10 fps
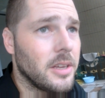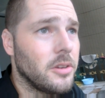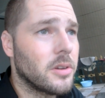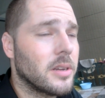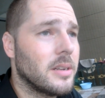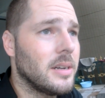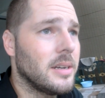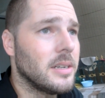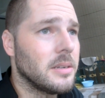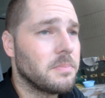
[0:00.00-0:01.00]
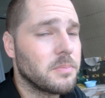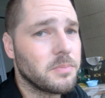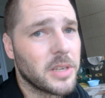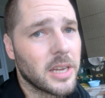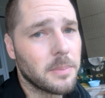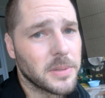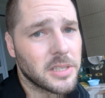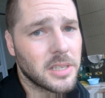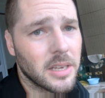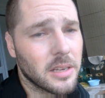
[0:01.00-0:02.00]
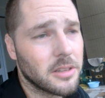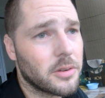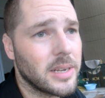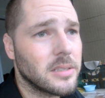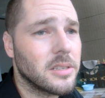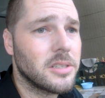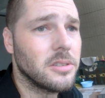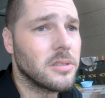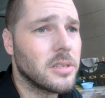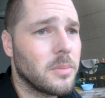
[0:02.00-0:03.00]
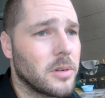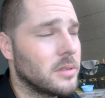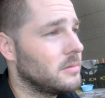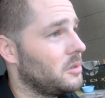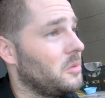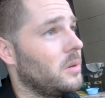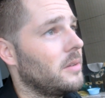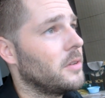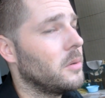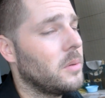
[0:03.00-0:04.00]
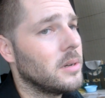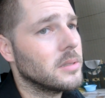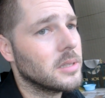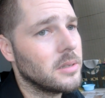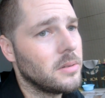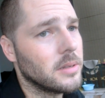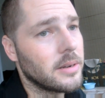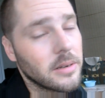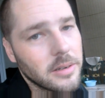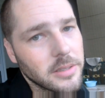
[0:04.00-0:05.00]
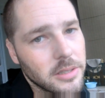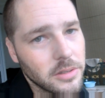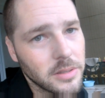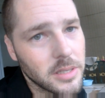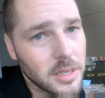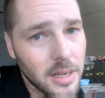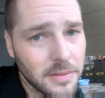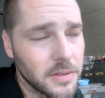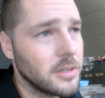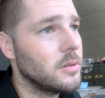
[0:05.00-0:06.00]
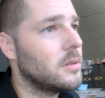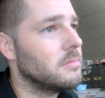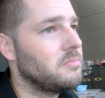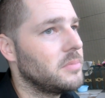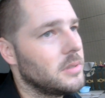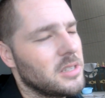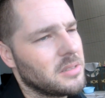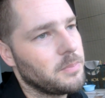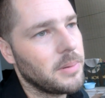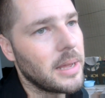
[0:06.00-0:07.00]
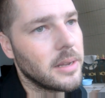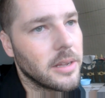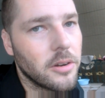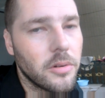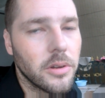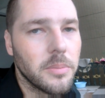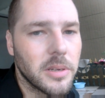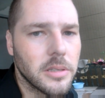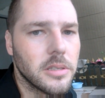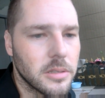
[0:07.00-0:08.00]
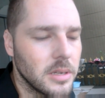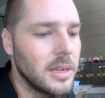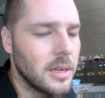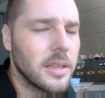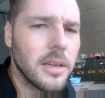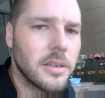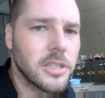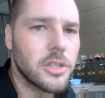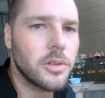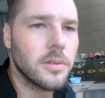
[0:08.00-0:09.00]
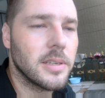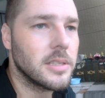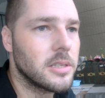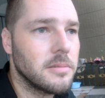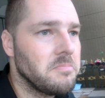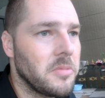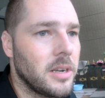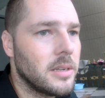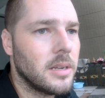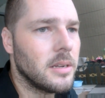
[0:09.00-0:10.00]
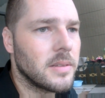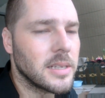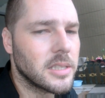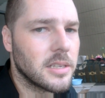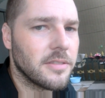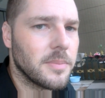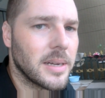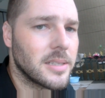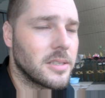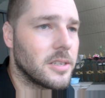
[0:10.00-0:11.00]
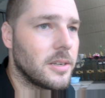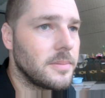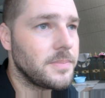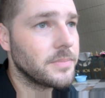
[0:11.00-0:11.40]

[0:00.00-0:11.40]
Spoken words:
You can kick up a stink and threaten to sue someone or whatever you want, and all they're going to do is laugh at you or just plainly ignore you, because the honest truth is none of that stuff matters here.